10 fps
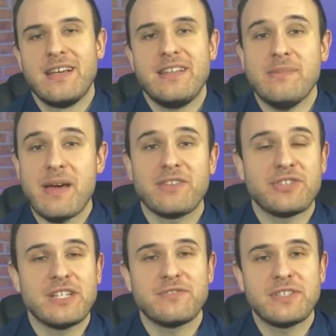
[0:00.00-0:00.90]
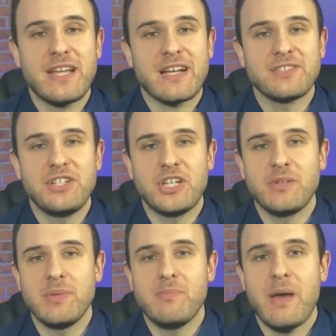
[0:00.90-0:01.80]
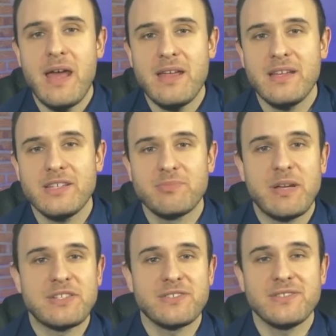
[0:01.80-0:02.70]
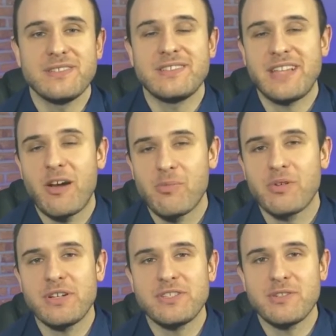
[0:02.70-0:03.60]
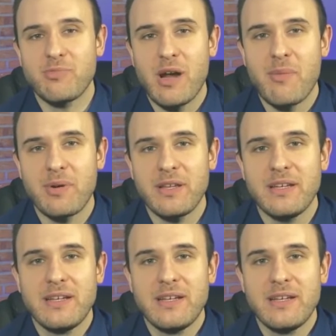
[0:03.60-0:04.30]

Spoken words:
The amount of transfer tax that you're going to be paying is based on the sale price of the property.